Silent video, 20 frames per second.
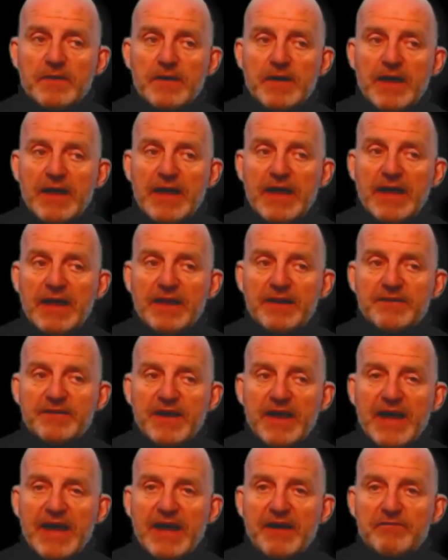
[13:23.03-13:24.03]
and
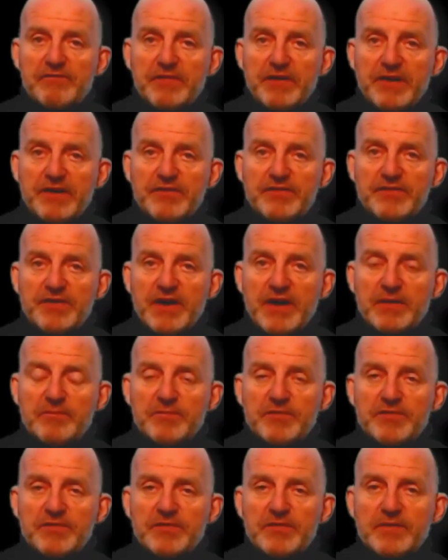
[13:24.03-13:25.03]
our finish
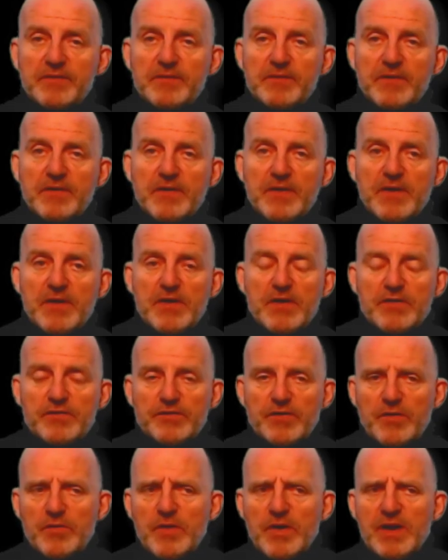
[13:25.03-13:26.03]
times.
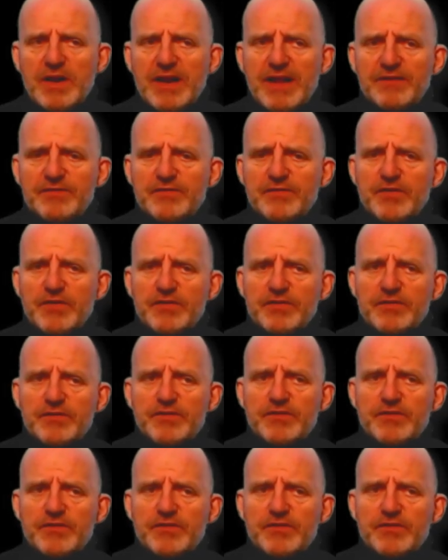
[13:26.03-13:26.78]
So let's just